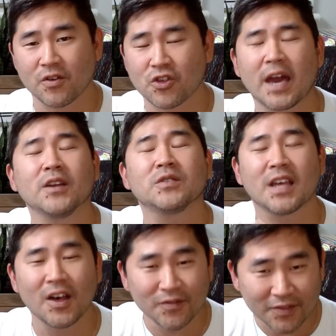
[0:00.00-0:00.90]
your shadow
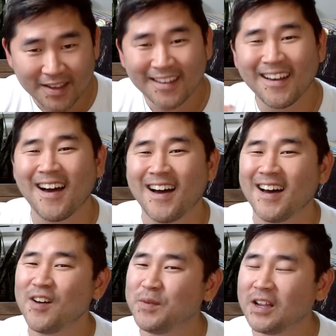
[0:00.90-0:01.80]
self.
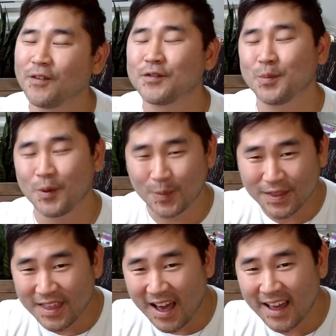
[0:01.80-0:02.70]
Be comfortable
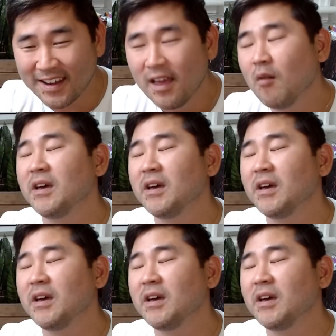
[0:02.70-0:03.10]
with that.